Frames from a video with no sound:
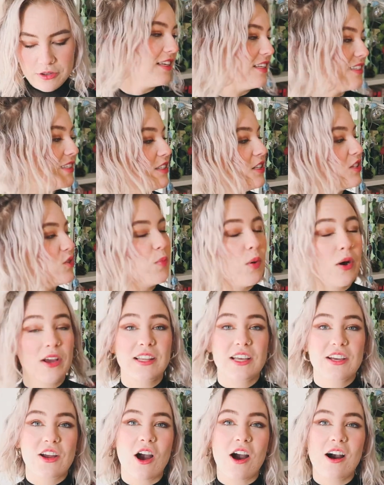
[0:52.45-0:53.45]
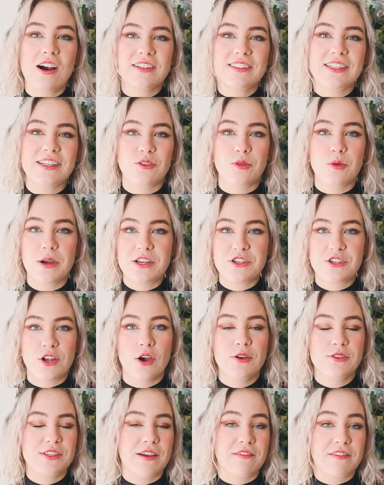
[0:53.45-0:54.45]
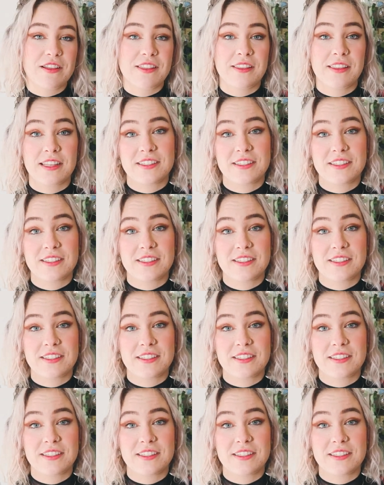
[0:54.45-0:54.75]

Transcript: This is the spoiler card. It always shows everything